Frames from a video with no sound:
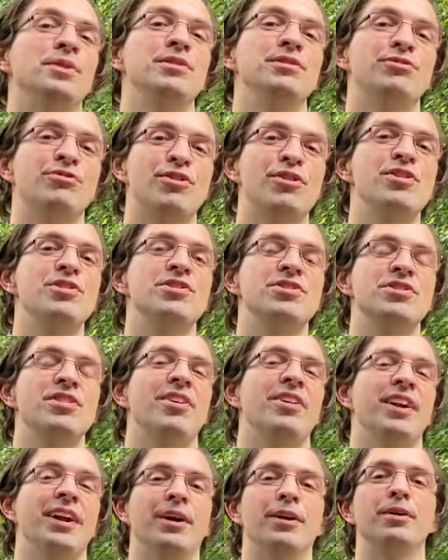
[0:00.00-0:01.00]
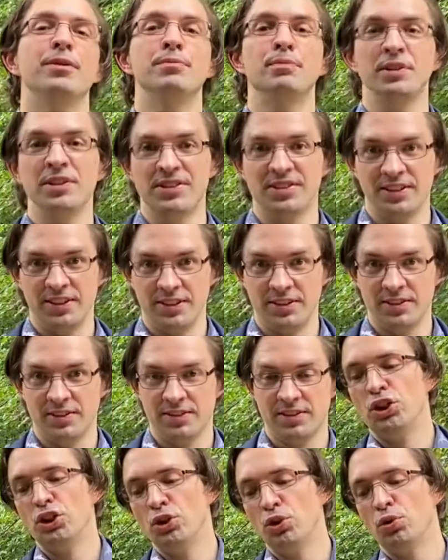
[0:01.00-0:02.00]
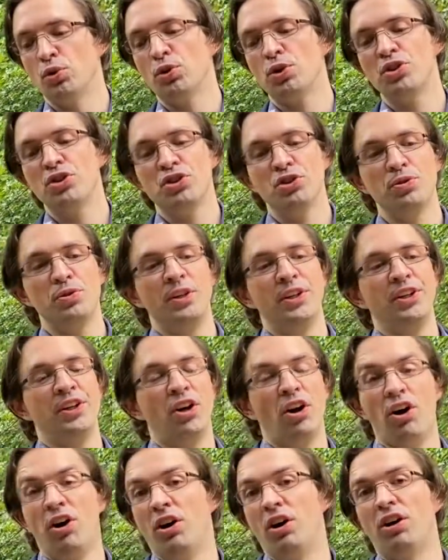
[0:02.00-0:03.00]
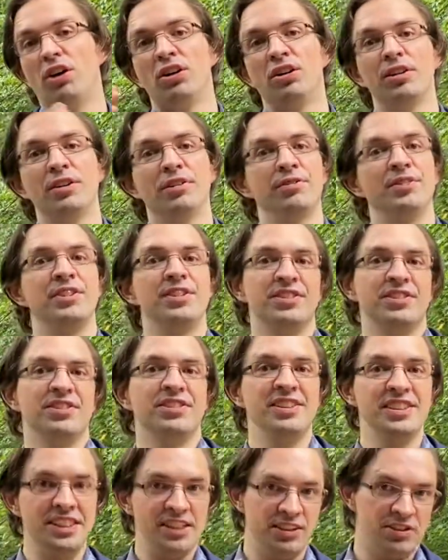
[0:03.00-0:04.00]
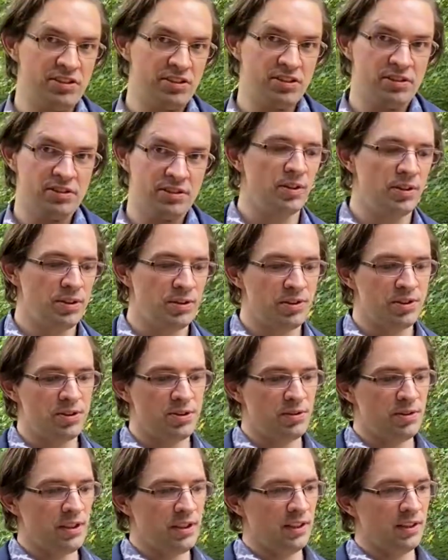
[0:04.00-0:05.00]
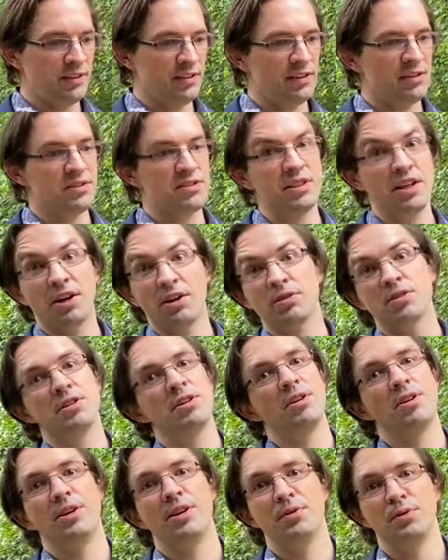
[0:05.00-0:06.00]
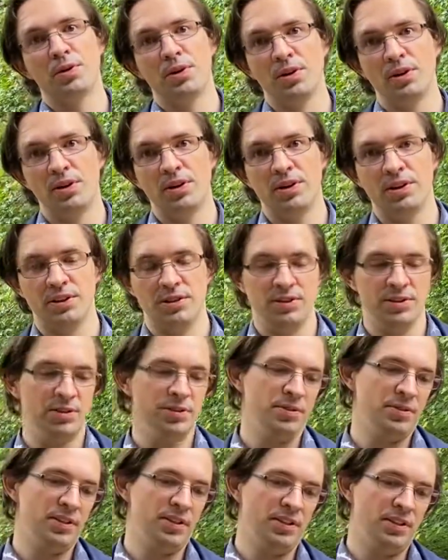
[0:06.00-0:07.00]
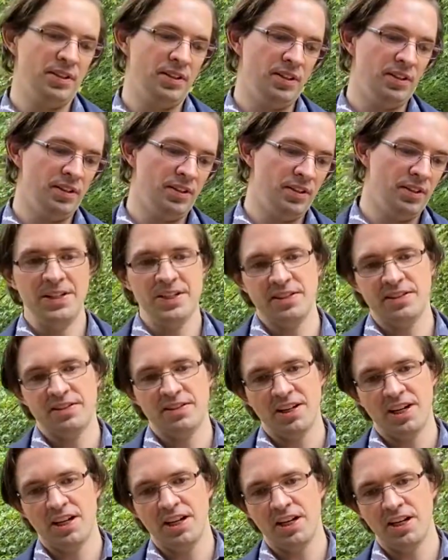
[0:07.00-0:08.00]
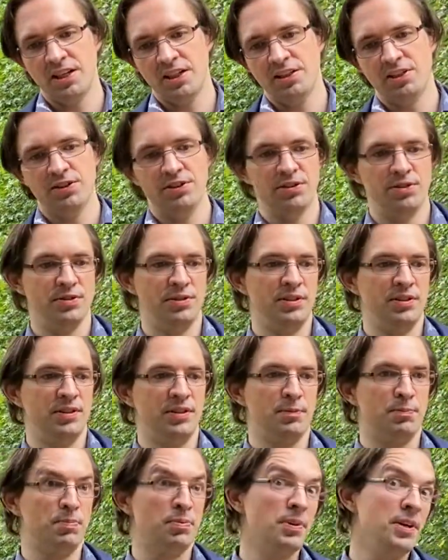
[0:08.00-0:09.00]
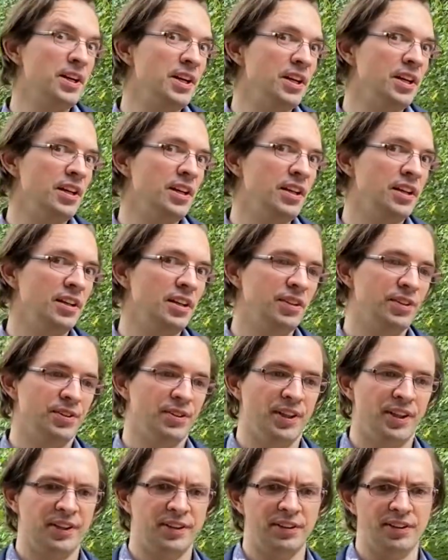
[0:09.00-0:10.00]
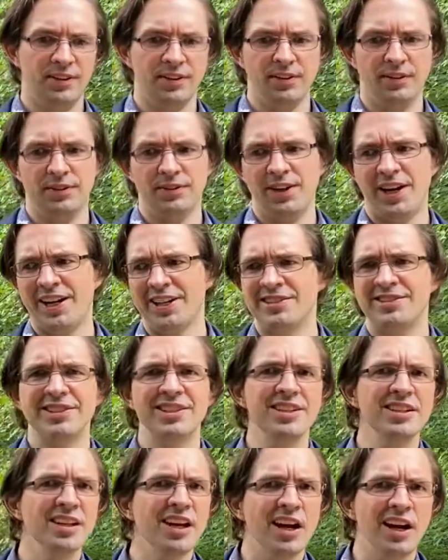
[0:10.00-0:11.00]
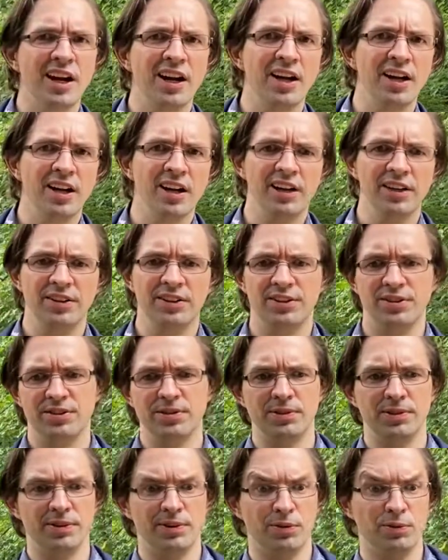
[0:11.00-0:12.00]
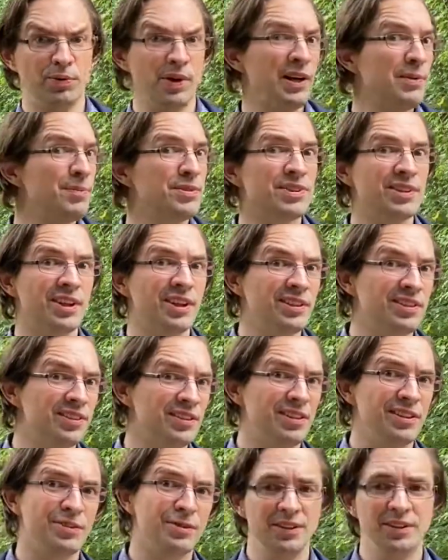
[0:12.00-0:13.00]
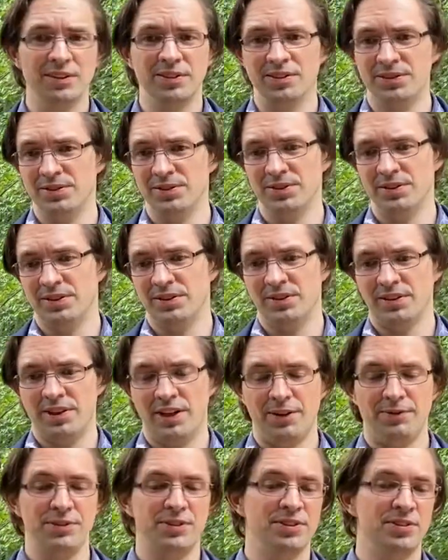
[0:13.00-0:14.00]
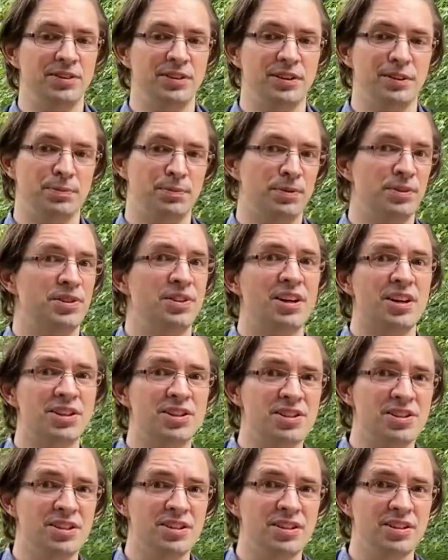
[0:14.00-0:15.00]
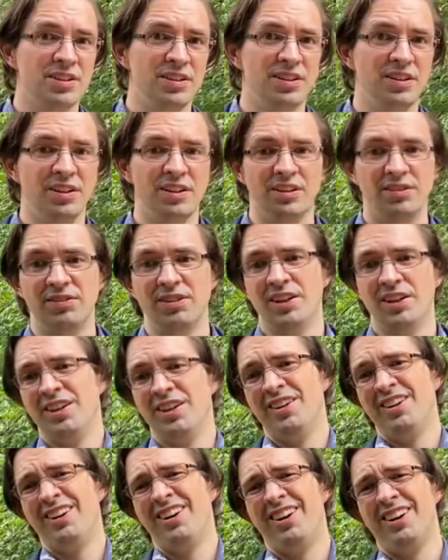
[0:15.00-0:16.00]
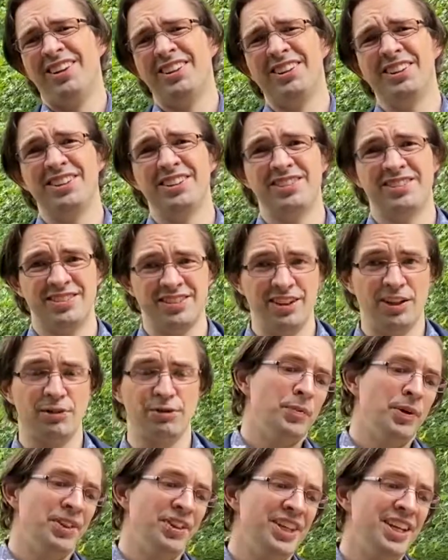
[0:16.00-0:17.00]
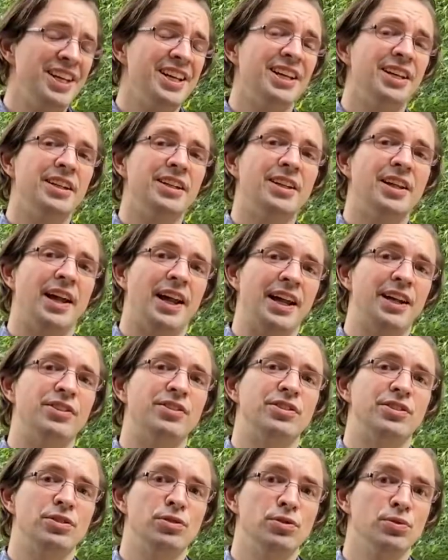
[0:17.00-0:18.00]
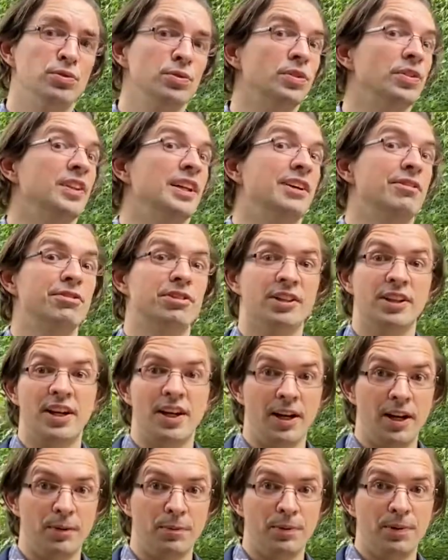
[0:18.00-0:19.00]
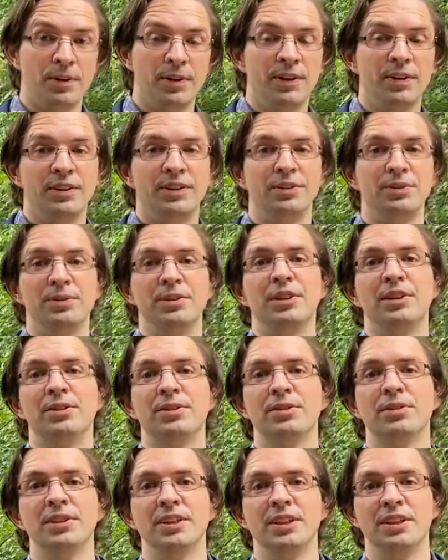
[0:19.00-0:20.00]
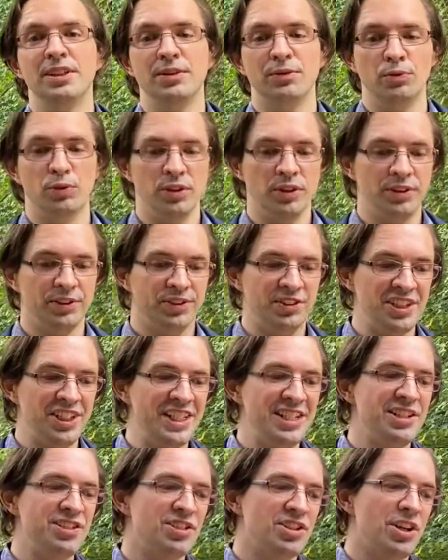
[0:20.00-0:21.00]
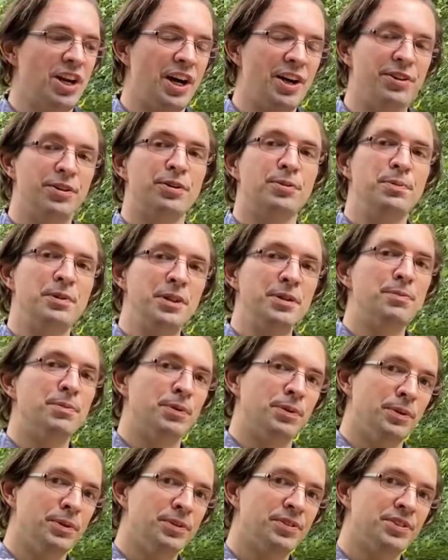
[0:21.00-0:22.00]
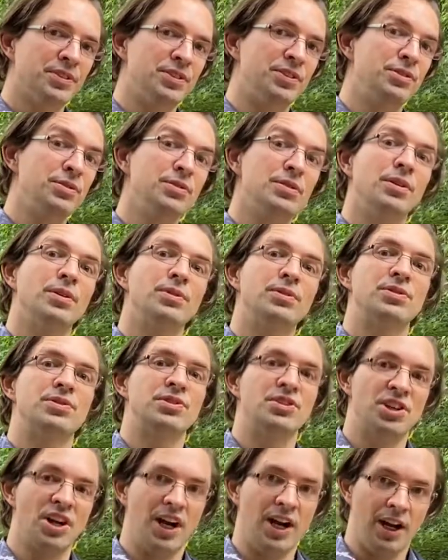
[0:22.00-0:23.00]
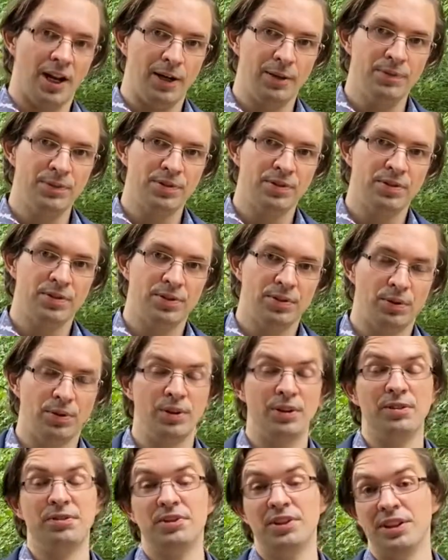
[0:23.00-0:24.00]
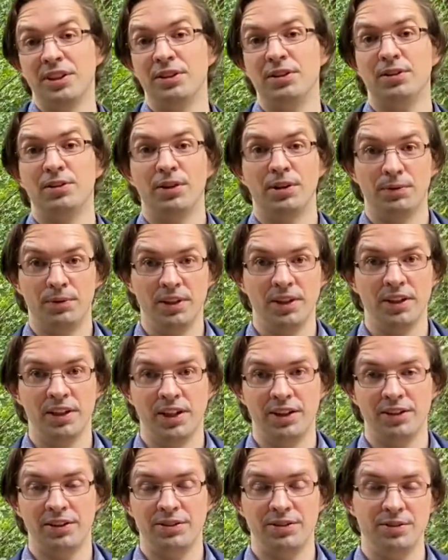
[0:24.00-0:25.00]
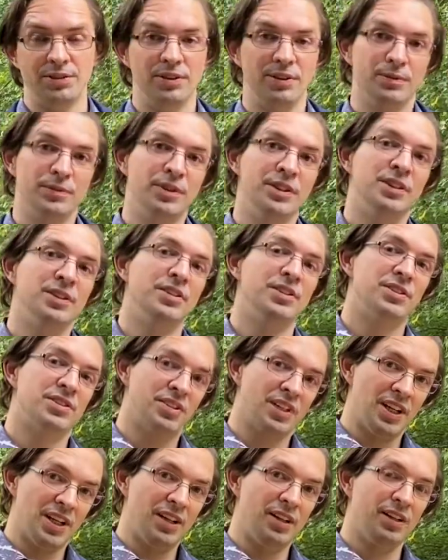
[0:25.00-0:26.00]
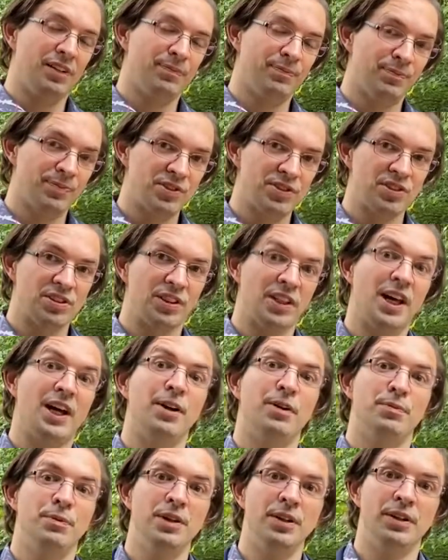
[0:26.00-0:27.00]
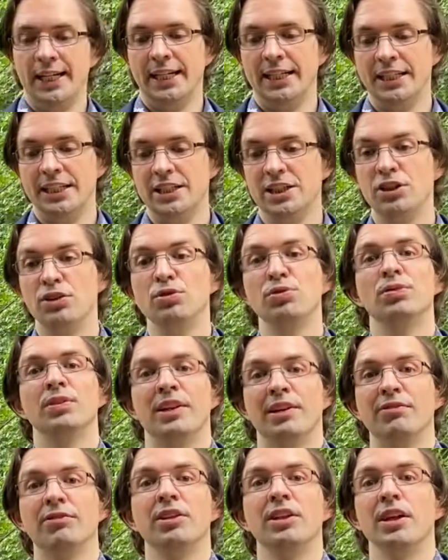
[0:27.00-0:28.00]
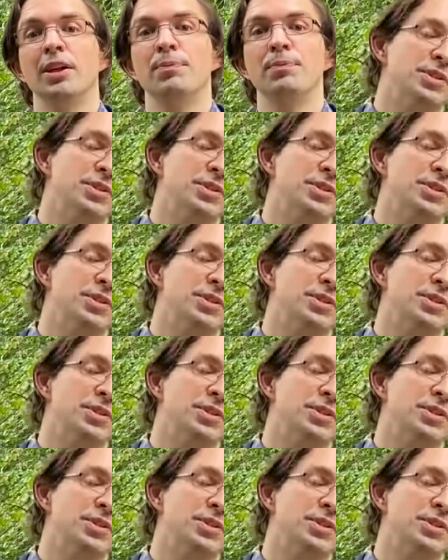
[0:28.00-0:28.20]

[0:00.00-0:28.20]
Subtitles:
you first start out a business, you're doing all of the seats. You're doing the secretary work, you're doing the intake, you're doing the printing, you're like the IT guy, you're doing the website stuff, you're doing obviously the production and all of this stuff. But then as you level up, you literally will teach other people to do those jobs, or if they know already how to do them, then you just kind of slot them in. And then you level up,